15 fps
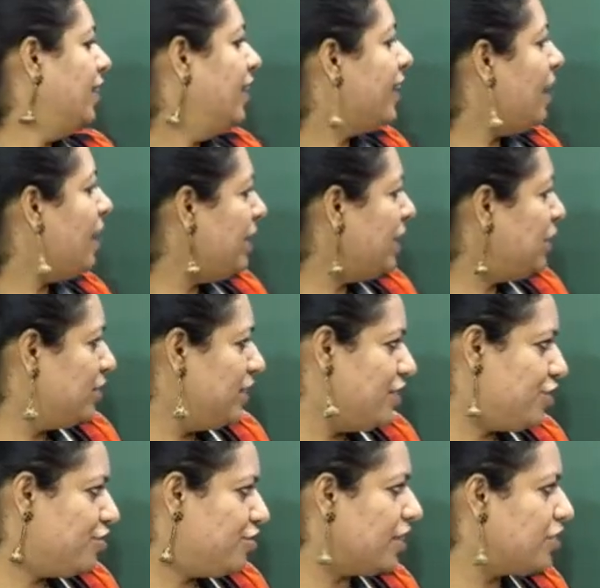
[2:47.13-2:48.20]
Coming to the
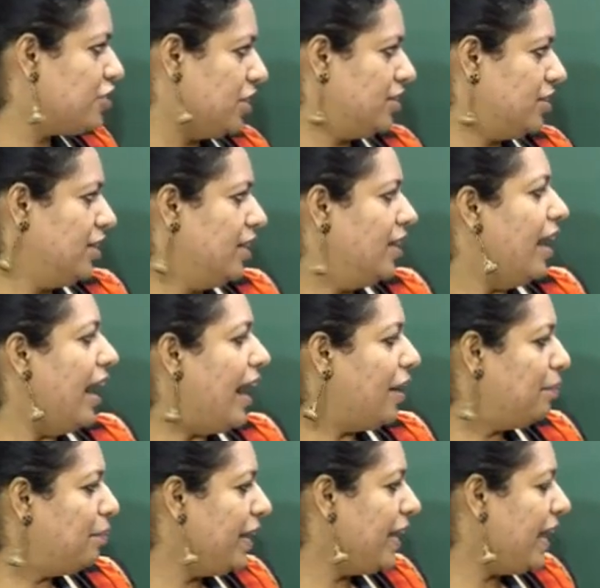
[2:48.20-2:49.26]
structure,
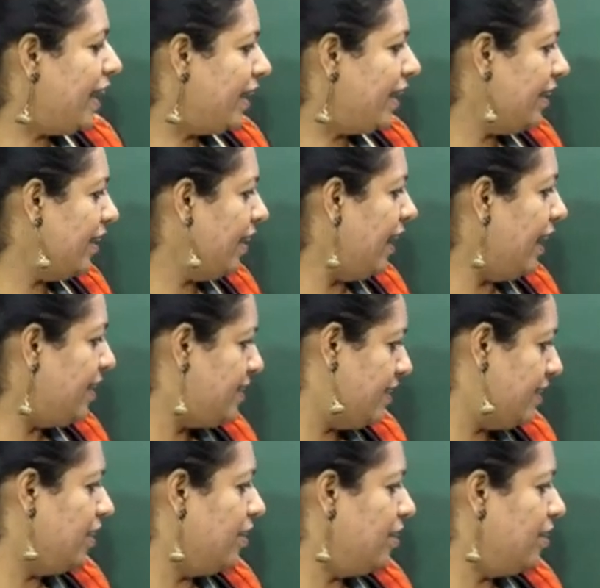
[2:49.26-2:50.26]
RBI has